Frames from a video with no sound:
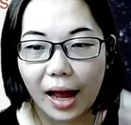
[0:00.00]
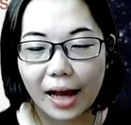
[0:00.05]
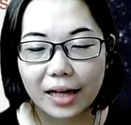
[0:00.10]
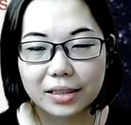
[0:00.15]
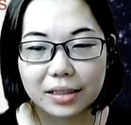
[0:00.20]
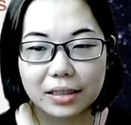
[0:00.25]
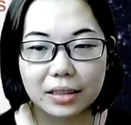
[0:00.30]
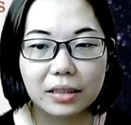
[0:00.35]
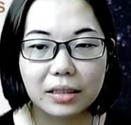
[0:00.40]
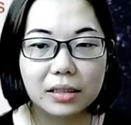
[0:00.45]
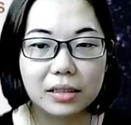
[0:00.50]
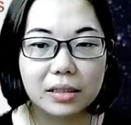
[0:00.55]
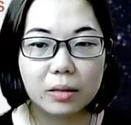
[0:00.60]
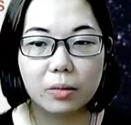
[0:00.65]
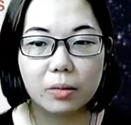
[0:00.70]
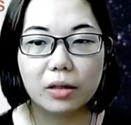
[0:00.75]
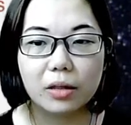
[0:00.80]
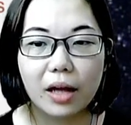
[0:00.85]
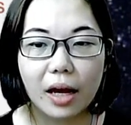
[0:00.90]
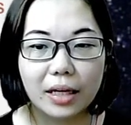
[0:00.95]
External
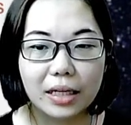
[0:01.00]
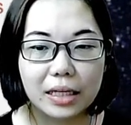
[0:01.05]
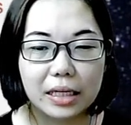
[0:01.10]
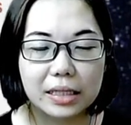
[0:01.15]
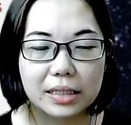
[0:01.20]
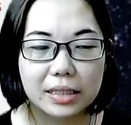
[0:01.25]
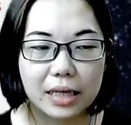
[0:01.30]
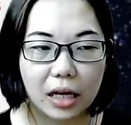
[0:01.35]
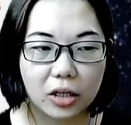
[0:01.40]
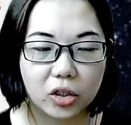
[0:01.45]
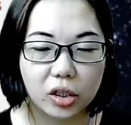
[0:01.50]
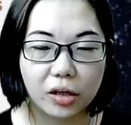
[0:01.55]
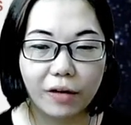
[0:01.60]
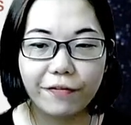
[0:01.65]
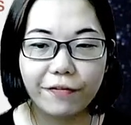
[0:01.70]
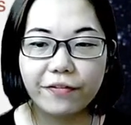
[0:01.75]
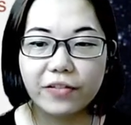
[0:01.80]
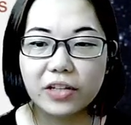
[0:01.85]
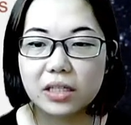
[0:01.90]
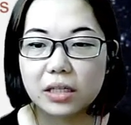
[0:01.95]
stimuli is
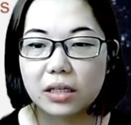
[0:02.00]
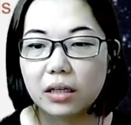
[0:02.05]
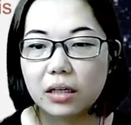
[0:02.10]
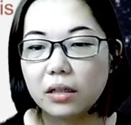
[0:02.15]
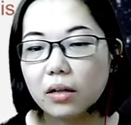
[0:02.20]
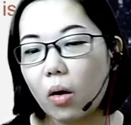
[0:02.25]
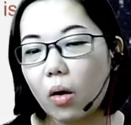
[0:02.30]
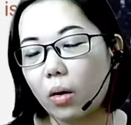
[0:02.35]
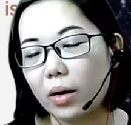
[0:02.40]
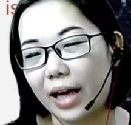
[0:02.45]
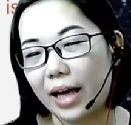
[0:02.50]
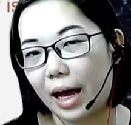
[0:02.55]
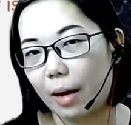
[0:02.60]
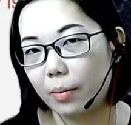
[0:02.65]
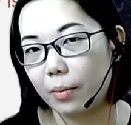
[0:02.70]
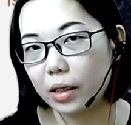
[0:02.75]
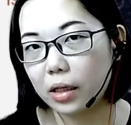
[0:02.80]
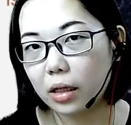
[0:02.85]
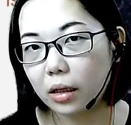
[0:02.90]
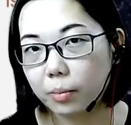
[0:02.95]
actually physical or
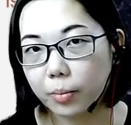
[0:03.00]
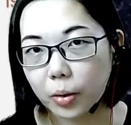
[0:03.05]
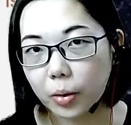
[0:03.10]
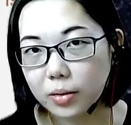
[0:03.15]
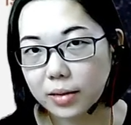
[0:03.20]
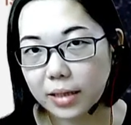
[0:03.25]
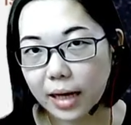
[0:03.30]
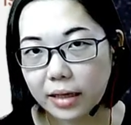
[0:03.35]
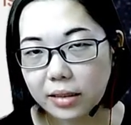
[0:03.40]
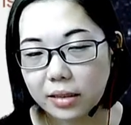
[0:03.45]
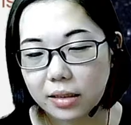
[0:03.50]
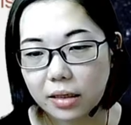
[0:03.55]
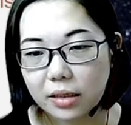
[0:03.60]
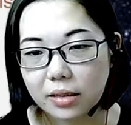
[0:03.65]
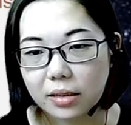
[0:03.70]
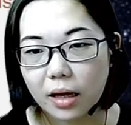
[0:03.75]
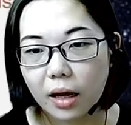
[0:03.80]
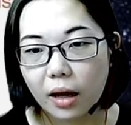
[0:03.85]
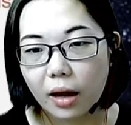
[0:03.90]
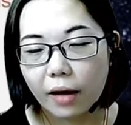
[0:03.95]
chemical
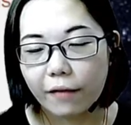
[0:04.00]
processes.